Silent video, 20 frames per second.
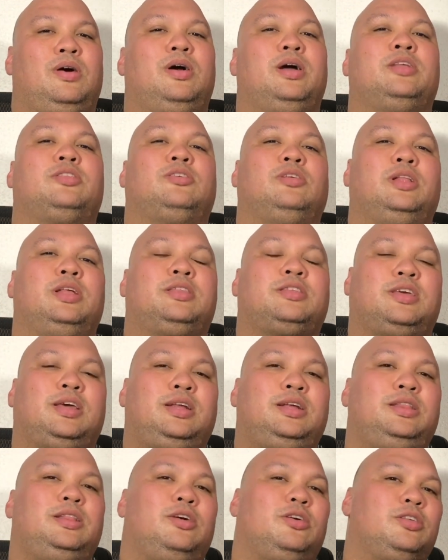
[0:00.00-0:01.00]
All right, so let's
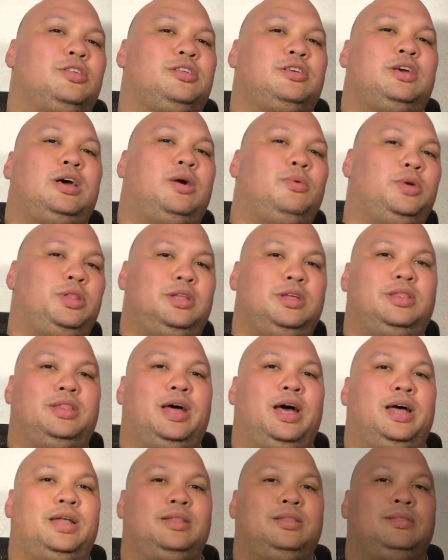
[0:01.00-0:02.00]
get in there and see how we did
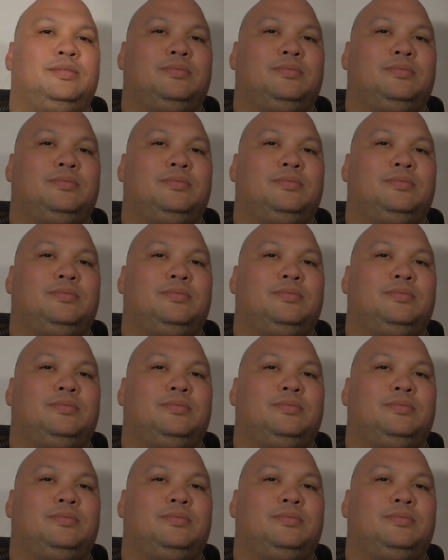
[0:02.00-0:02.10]
that.